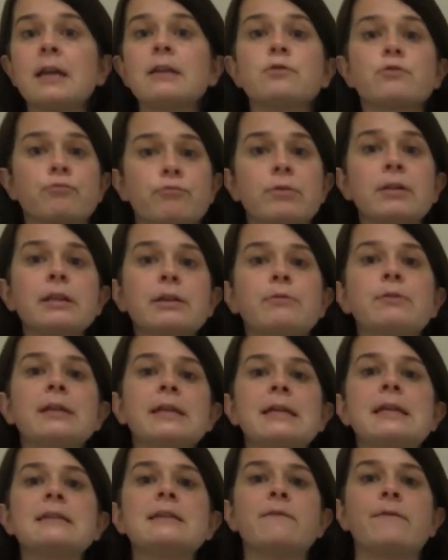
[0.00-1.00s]
It's really,
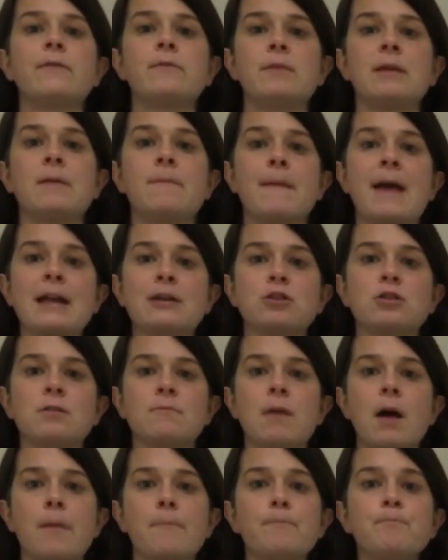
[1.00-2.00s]
really easy for me to match
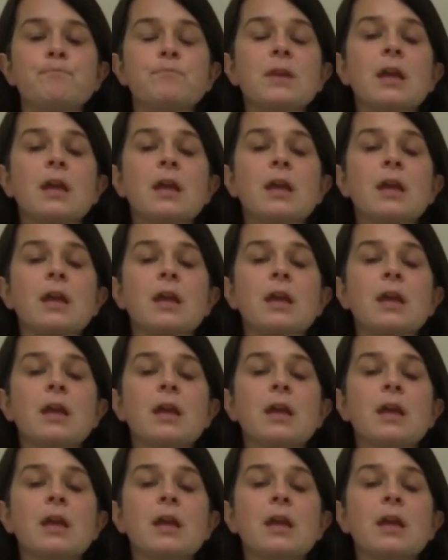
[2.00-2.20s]
them up.